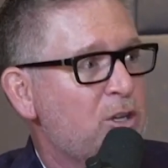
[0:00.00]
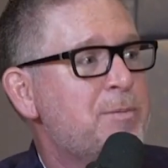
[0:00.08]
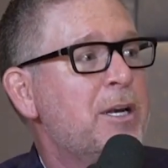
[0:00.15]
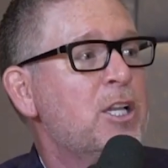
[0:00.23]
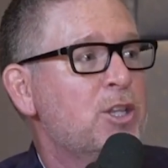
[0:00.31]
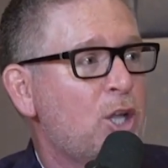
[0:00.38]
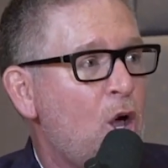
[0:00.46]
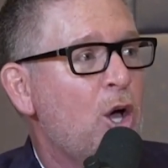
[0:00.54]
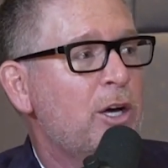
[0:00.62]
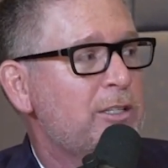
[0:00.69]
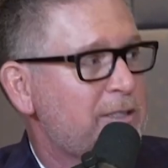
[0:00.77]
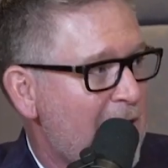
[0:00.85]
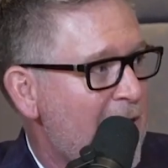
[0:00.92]
It's been a
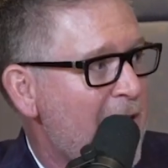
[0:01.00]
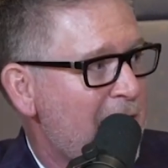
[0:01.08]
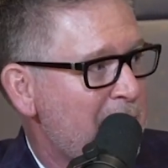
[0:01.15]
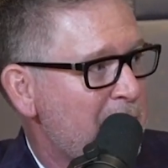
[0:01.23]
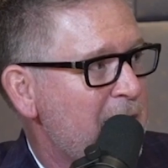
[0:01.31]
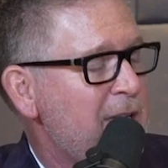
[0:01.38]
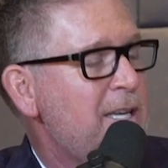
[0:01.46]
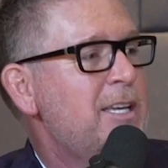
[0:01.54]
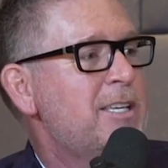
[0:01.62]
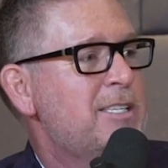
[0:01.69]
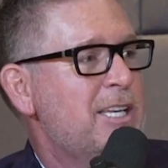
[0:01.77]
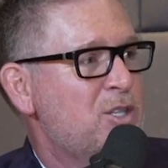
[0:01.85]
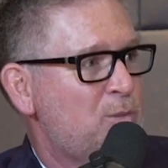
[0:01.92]
long time
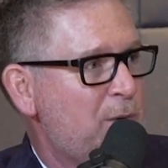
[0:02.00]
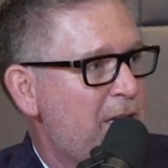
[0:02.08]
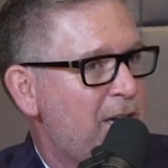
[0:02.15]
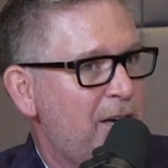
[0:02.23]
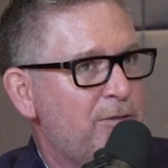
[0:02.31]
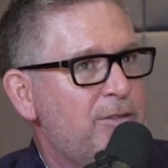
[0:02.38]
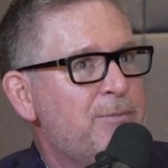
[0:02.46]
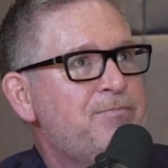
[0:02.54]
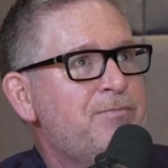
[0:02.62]
since we have